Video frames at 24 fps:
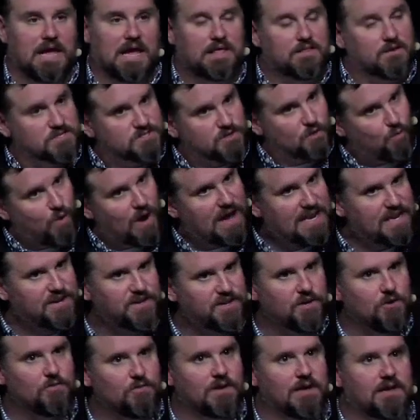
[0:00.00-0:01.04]
And there's a way to
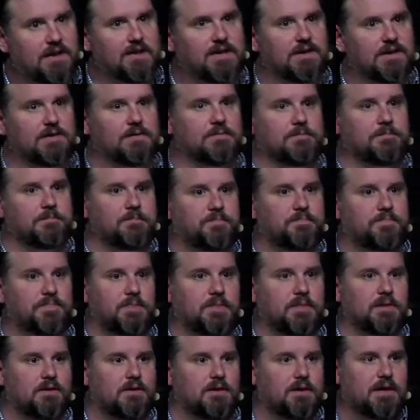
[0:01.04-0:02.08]
do it
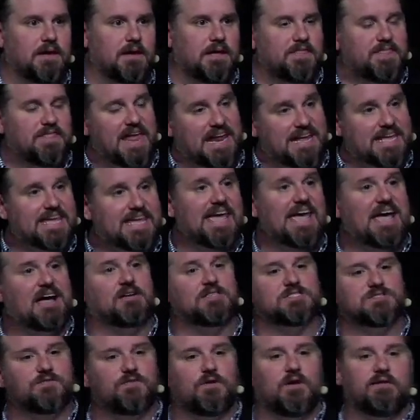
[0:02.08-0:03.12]
that
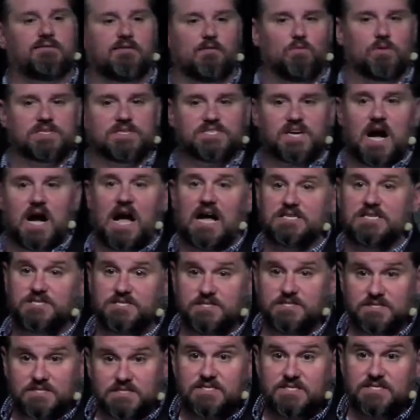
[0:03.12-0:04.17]
accounts for everyone's
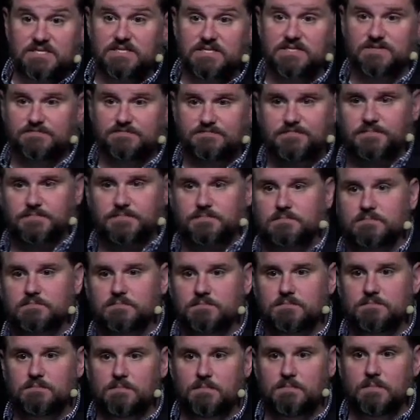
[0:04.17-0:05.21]
consciences,
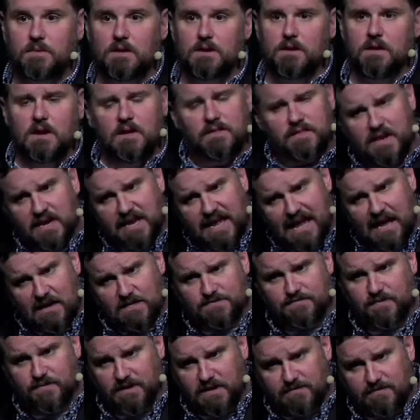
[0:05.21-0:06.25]
that
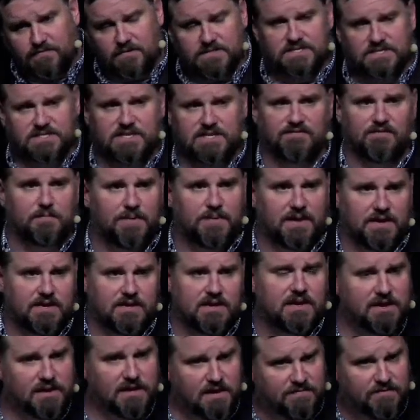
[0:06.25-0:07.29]
accounts for differences of
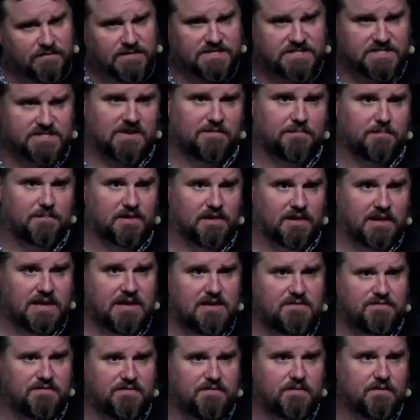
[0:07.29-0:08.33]
opinion and differences of
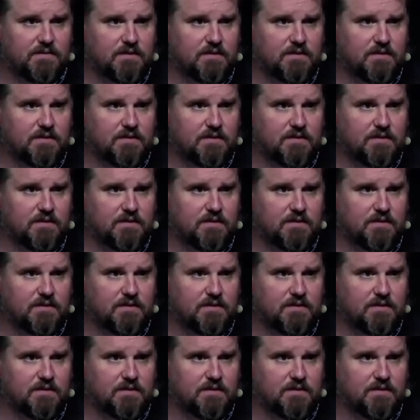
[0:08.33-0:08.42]
belief.